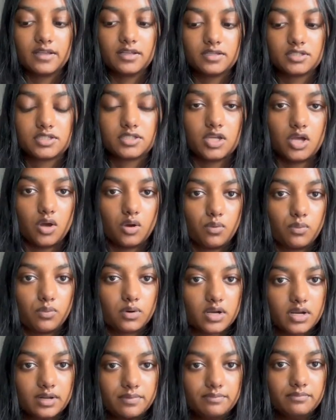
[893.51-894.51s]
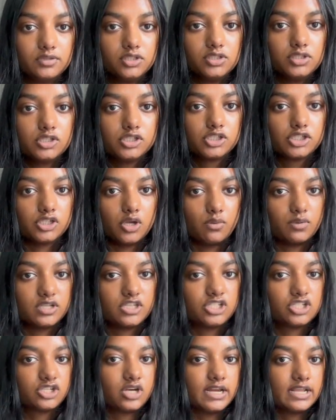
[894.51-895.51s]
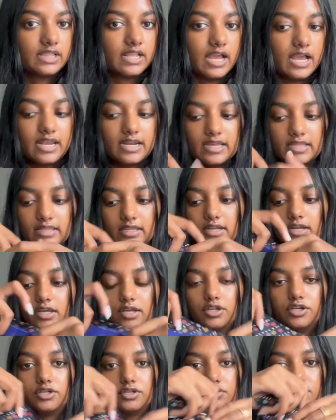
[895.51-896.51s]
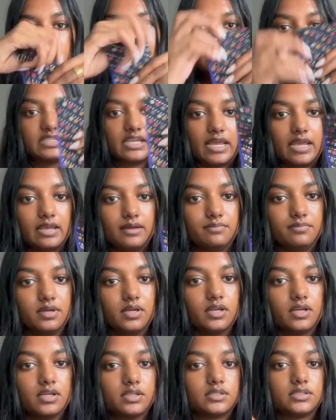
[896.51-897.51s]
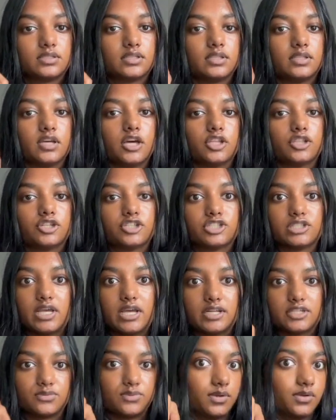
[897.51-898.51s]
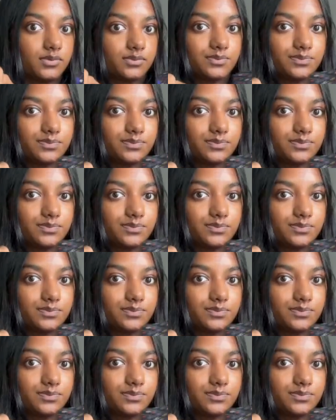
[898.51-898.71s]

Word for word: So we're gonna sew a straight line and then do the same to the other side as well.